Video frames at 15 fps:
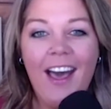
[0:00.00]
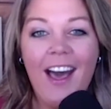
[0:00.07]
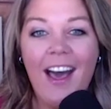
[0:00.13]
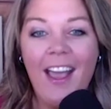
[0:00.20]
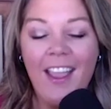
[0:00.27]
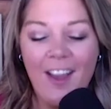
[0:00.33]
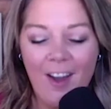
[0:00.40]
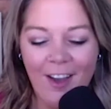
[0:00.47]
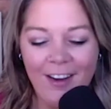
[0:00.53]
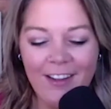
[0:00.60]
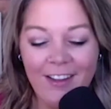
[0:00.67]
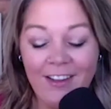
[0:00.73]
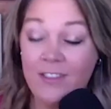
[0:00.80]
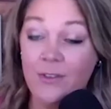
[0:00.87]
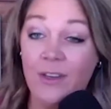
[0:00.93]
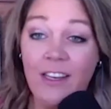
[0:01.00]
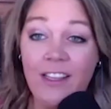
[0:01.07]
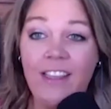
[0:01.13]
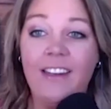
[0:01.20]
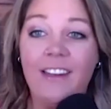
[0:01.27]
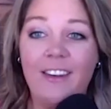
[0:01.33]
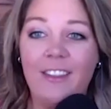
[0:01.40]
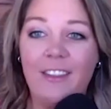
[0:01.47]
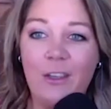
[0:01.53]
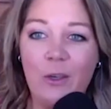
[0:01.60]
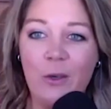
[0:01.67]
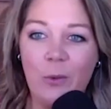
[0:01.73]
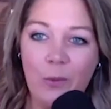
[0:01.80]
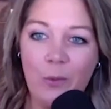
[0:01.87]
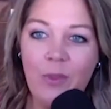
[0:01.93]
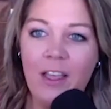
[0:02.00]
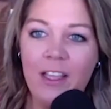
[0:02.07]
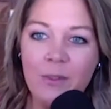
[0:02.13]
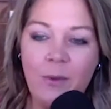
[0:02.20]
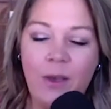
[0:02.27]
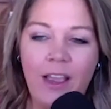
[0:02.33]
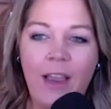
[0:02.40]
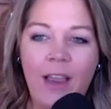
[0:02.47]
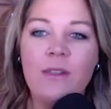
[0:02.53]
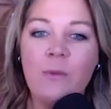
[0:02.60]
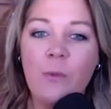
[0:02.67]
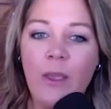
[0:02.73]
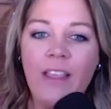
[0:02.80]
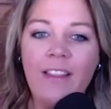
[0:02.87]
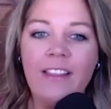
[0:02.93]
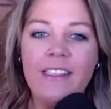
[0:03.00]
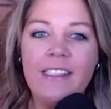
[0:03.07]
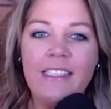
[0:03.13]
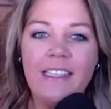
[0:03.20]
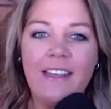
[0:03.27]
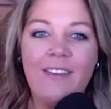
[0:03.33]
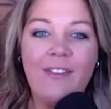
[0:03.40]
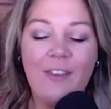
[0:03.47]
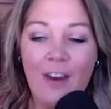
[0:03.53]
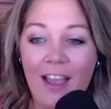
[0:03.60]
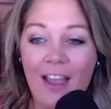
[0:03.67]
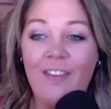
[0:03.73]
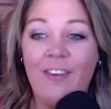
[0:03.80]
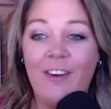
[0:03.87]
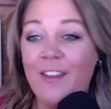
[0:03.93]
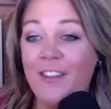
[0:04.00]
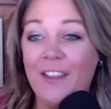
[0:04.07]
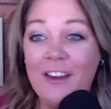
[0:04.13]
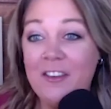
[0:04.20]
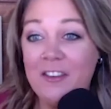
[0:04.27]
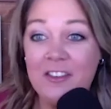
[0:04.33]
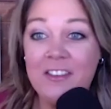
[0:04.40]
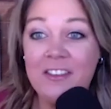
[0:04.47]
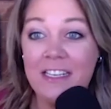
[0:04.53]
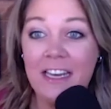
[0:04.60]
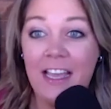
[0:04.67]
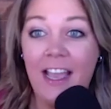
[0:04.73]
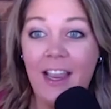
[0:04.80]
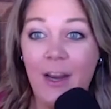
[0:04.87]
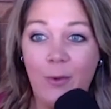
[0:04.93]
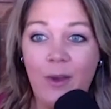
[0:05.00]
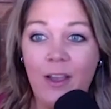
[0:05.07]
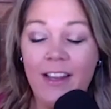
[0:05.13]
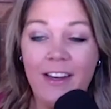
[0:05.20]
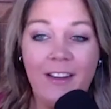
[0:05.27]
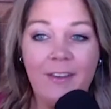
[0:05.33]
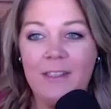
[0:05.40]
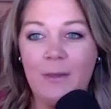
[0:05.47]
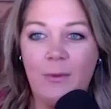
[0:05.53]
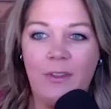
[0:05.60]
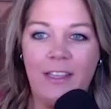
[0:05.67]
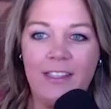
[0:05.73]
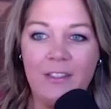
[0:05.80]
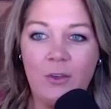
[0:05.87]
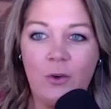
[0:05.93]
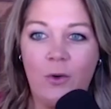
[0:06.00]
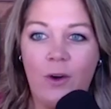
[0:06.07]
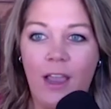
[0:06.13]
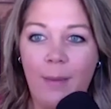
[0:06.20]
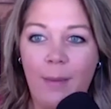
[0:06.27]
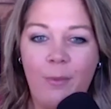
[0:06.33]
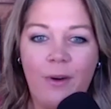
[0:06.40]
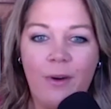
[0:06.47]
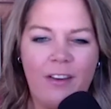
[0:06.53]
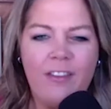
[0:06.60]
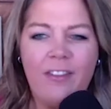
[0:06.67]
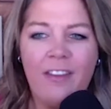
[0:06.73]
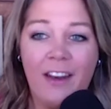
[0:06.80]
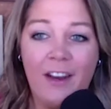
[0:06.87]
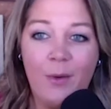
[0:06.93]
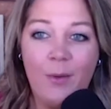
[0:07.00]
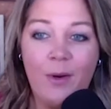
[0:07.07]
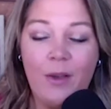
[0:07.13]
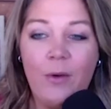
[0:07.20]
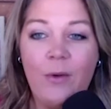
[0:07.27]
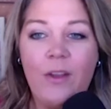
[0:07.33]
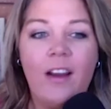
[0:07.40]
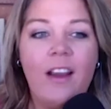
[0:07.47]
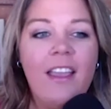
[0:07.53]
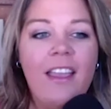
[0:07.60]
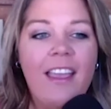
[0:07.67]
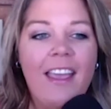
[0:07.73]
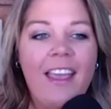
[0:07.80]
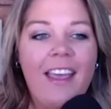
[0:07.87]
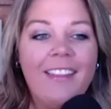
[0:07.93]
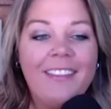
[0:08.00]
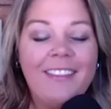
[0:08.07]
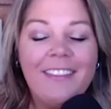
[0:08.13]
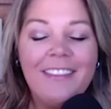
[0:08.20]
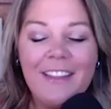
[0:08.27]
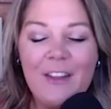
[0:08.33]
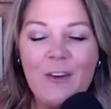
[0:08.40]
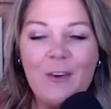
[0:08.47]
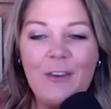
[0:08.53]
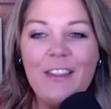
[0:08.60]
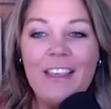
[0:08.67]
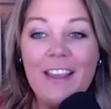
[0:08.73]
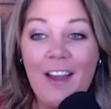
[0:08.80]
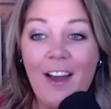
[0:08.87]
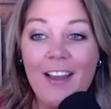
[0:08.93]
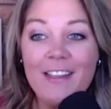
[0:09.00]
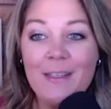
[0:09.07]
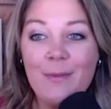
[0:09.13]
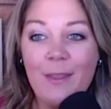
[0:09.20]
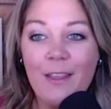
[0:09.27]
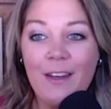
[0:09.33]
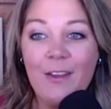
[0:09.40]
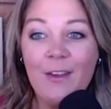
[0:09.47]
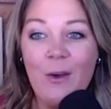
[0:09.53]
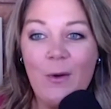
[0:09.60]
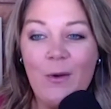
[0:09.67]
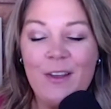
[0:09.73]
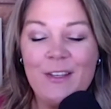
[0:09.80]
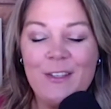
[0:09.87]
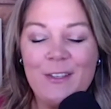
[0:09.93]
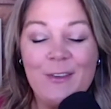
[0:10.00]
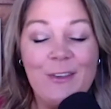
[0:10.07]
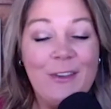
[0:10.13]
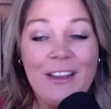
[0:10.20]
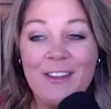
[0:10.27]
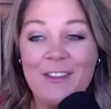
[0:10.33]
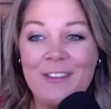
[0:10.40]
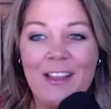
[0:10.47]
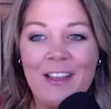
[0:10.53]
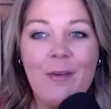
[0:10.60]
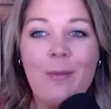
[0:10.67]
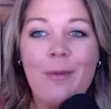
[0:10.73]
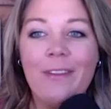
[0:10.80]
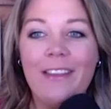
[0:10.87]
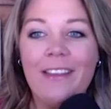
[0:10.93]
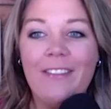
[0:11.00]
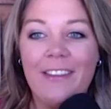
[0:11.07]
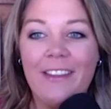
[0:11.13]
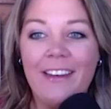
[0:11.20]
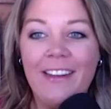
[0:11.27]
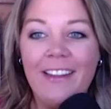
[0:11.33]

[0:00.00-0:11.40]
I on so I didn't get into the U. That's why I was waitlisted forever and then just denied, right? And I was like, well, that's crap. Whatever, fine. I don't want to go here. Literally contemplated going to. You guys will never believe it.